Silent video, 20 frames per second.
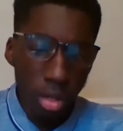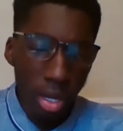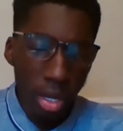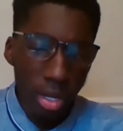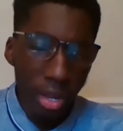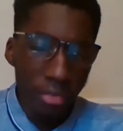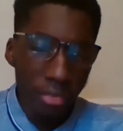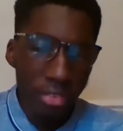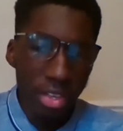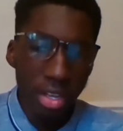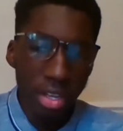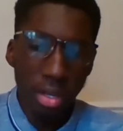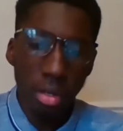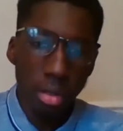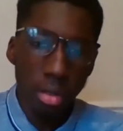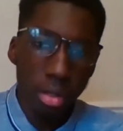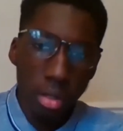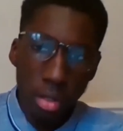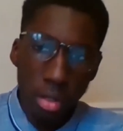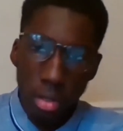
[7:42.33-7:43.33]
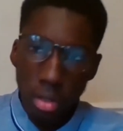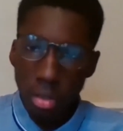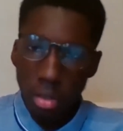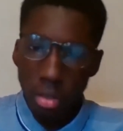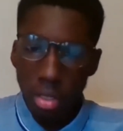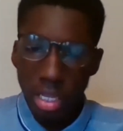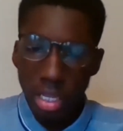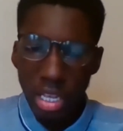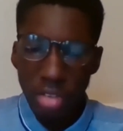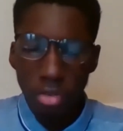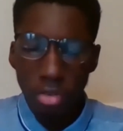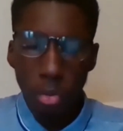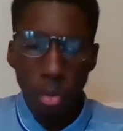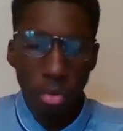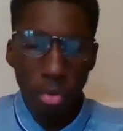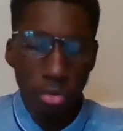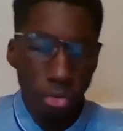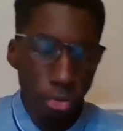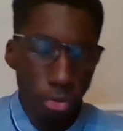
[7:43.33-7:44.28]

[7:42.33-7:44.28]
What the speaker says: I think even with